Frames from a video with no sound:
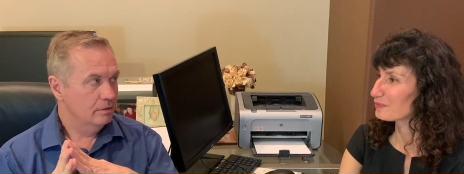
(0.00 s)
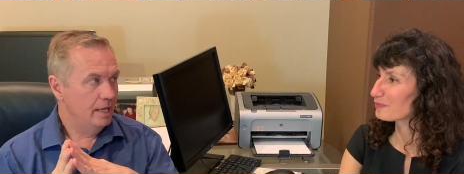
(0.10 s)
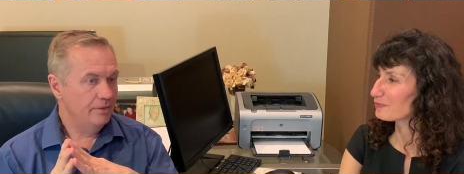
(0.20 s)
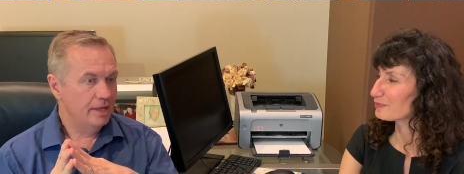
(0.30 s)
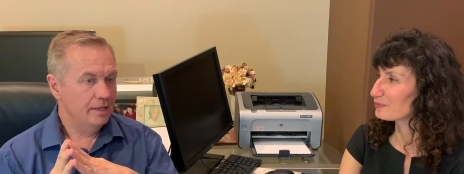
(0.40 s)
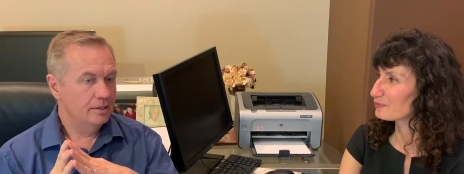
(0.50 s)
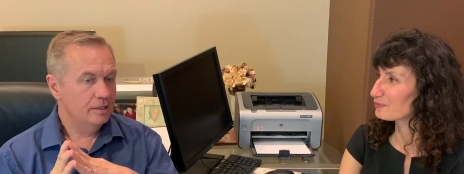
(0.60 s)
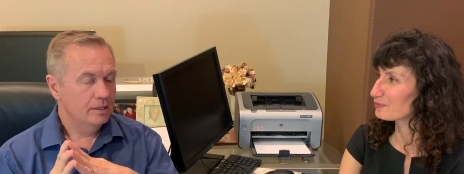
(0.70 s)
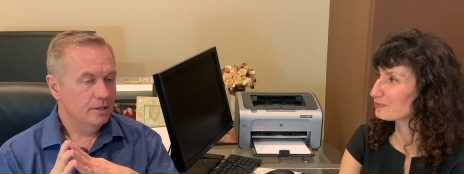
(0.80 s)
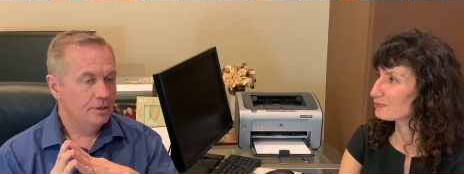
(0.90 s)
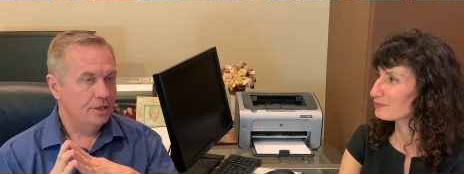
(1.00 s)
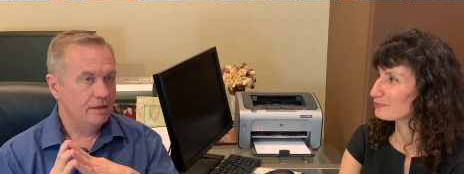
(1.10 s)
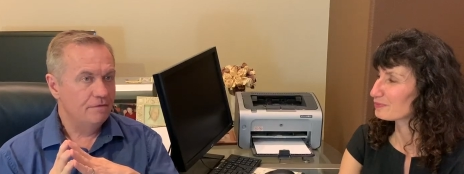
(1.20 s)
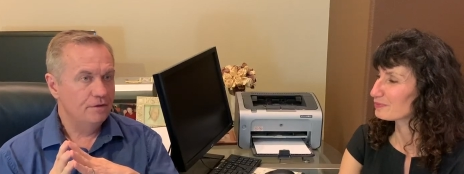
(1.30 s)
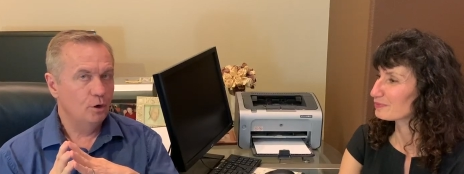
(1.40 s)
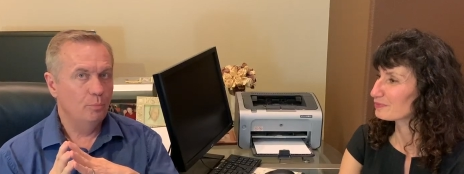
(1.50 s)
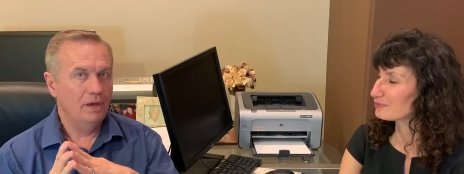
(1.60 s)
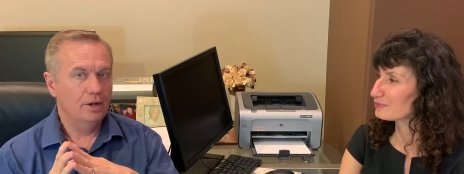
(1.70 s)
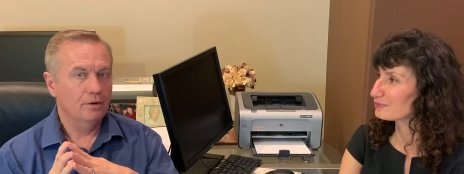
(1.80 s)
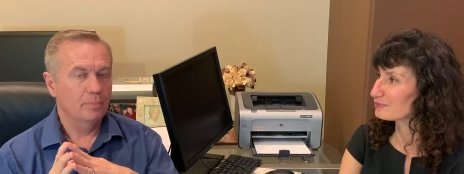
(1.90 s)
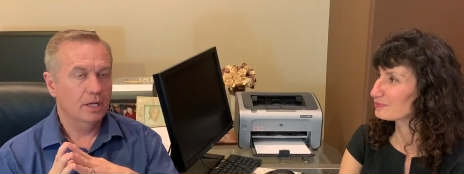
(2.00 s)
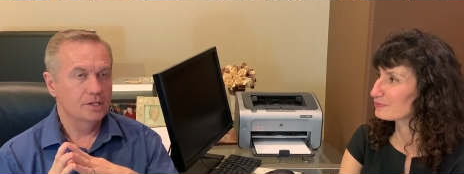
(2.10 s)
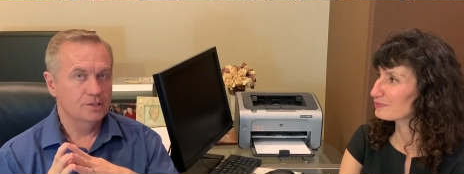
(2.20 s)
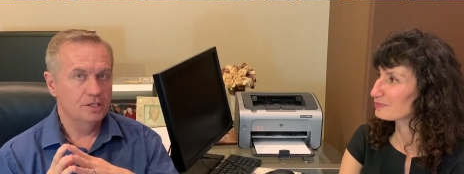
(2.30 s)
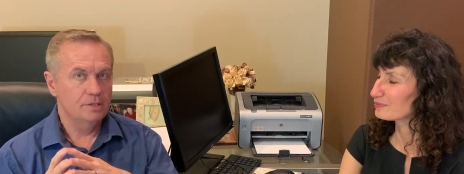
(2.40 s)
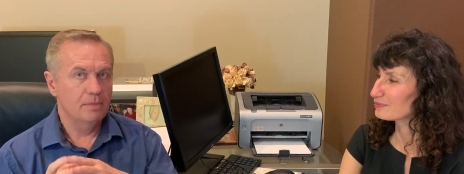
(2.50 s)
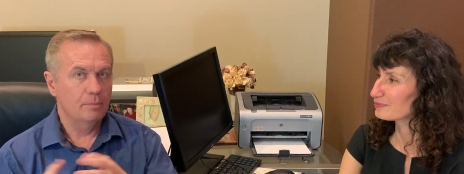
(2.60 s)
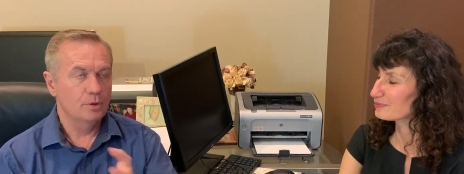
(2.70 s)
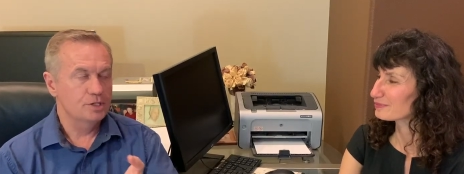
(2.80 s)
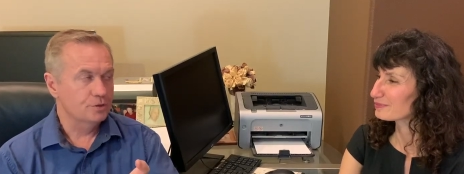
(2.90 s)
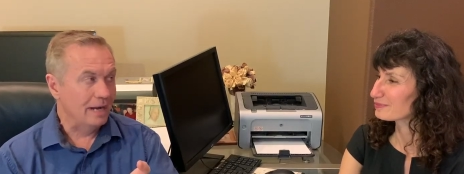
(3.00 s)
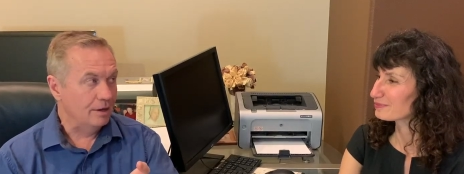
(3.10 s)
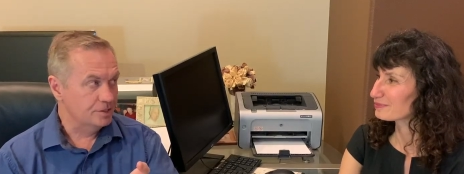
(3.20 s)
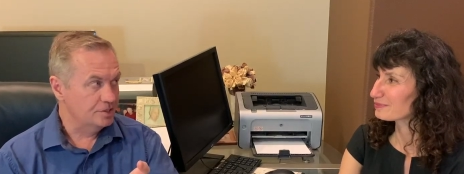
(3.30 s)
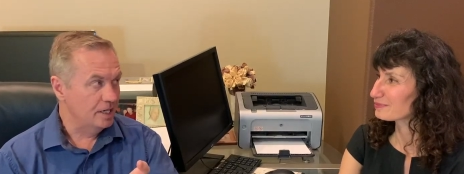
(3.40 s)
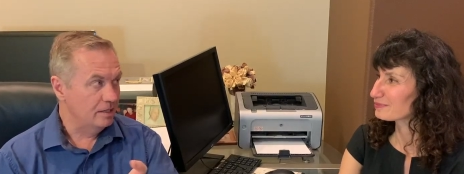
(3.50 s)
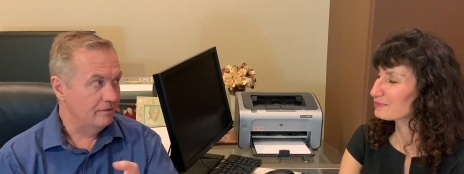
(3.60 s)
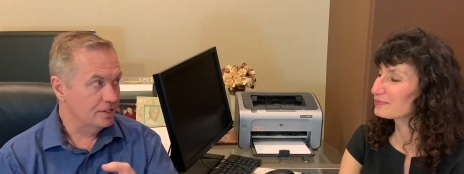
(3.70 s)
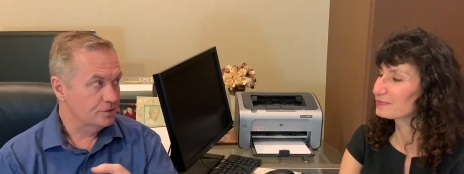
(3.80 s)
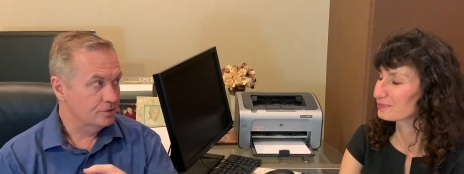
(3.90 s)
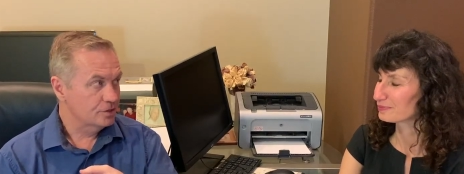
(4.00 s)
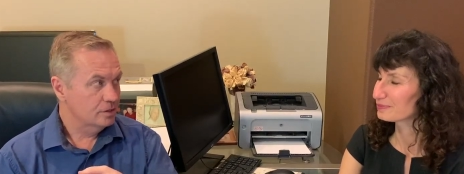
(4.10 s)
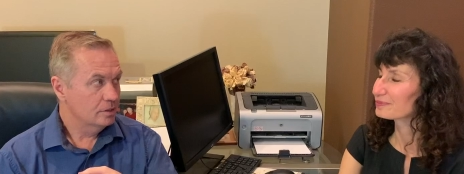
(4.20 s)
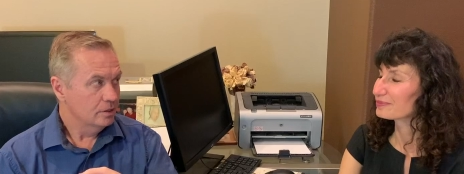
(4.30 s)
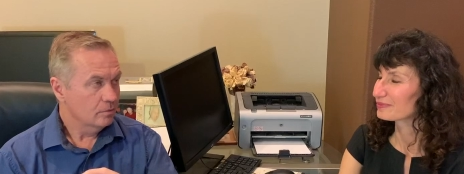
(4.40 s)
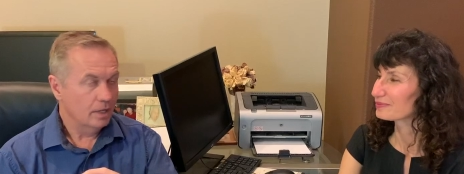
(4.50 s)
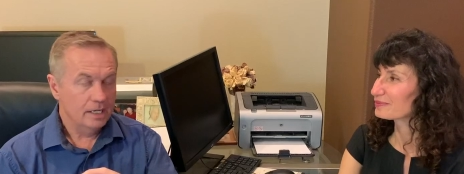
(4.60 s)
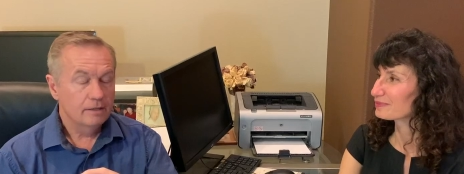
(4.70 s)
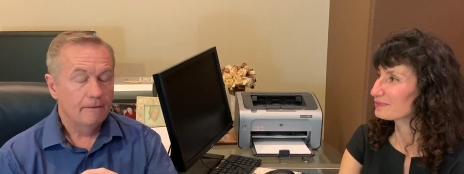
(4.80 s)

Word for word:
Speaker 1: and then they feel better because remember, these are out-of-state investors, right?